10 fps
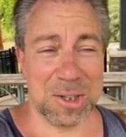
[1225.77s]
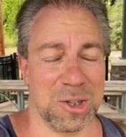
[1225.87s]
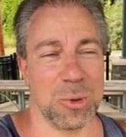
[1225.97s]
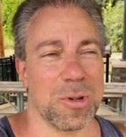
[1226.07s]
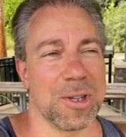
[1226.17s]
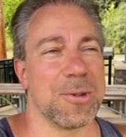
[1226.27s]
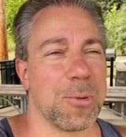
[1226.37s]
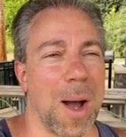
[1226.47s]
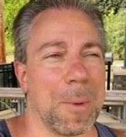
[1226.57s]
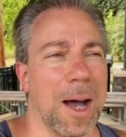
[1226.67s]
source of
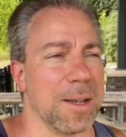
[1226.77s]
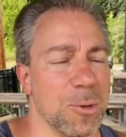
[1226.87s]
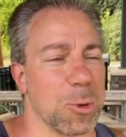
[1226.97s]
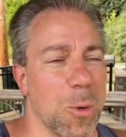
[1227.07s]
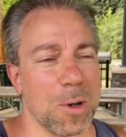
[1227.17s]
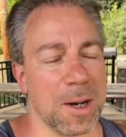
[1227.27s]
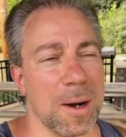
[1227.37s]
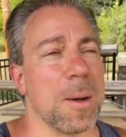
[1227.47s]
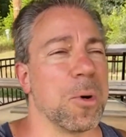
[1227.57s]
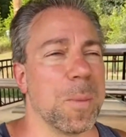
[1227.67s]
drama. I just go in there,
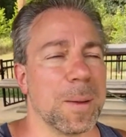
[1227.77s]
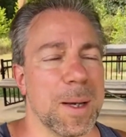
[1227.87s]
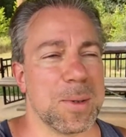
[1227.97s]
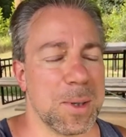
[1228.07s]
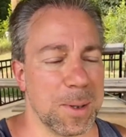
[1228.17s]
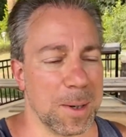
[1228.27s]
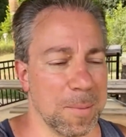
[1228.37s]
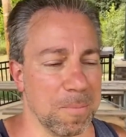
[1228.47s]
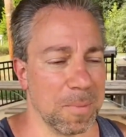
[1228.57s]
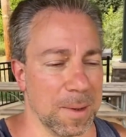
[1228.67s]
put my legs in there.
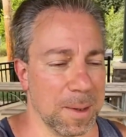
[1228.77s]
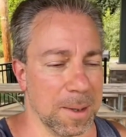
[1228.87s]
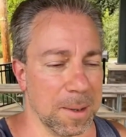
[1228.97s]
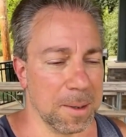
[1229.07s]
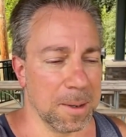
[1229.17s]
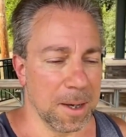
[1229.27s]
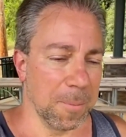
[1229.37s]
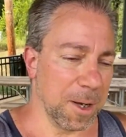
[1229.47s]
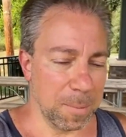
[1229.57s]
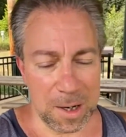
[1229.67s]
I
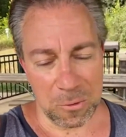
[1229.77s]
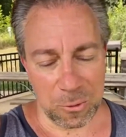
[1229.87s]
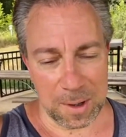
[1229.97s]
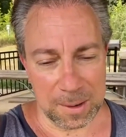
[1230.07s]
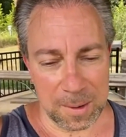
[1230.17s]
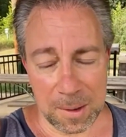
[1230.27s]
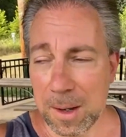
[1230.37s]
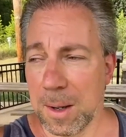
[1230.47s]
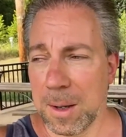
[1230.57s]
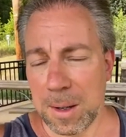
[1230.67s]
mean, I made a friend there.
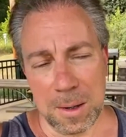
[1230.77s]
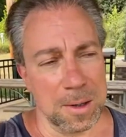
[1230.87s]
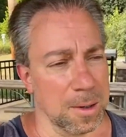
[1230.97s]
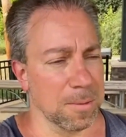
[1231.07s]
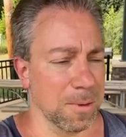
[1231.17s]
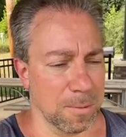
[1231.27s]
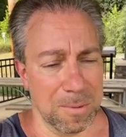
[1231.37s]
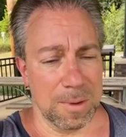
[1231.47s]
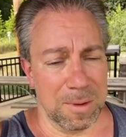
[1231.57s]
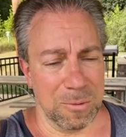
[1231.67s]

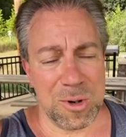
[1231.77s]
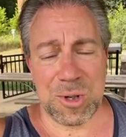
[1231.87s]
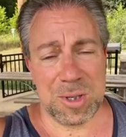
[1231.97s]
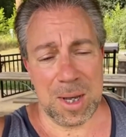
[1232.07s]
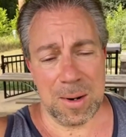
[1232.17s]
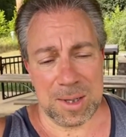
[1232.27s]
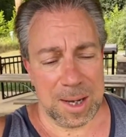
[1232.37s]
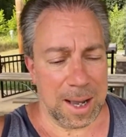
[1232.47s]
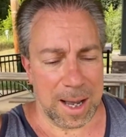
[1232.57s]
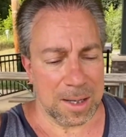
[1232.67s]
When she's there, I say
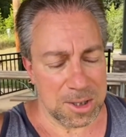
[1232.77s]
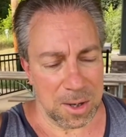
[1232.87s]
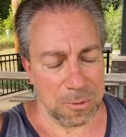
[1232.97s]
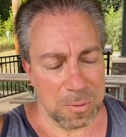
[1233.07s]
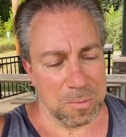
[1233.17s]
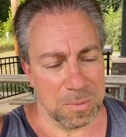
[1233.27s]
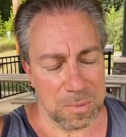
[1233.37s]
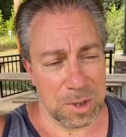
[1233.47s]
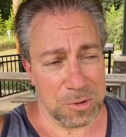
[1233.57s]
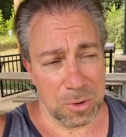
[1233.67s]
hi and stuff, and
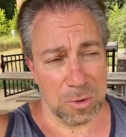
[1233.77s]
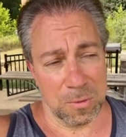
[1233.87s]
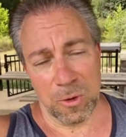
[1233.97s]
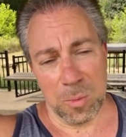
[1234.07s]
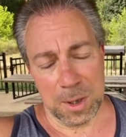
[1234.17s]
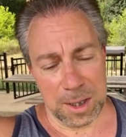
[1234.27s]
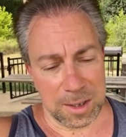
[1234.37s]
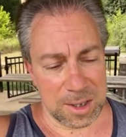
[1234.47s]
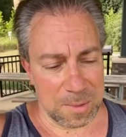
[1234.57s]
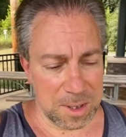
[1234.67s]
then she'll fill me in on
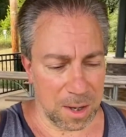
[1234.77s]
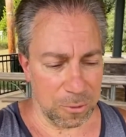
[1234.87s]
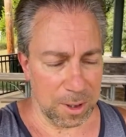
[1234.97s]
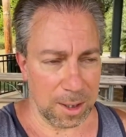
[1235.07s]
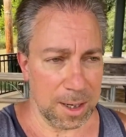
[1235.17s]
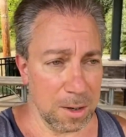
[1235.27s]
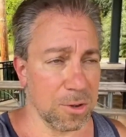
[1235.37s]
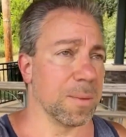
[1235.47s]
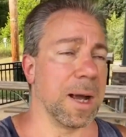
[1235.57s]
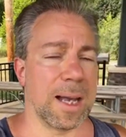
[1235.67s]
some stuff, and then I hear
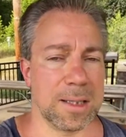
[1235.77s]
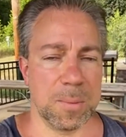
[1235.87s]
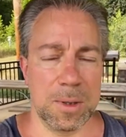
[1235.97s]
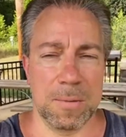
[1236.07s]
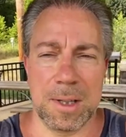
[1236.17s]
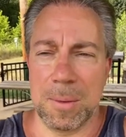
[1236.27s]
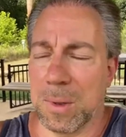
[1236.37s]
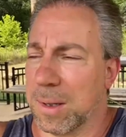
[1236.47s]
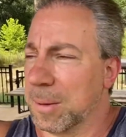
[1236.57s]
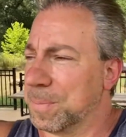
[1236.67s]
some gossip and everything. But
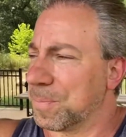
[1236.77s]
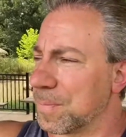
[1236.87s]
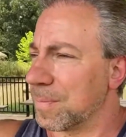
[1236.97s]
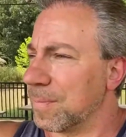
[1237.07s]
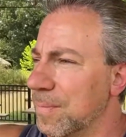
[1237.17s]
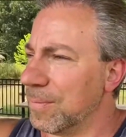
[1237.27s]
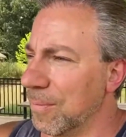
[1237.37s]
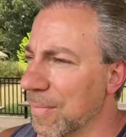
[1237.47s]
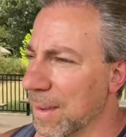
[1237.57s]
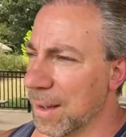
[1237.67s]

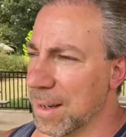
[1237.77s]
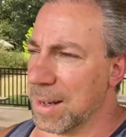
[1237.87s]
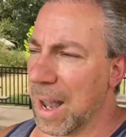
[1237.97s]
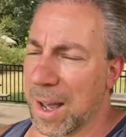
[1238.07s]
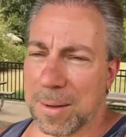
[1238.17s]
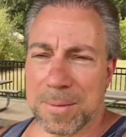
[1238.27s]
yeah,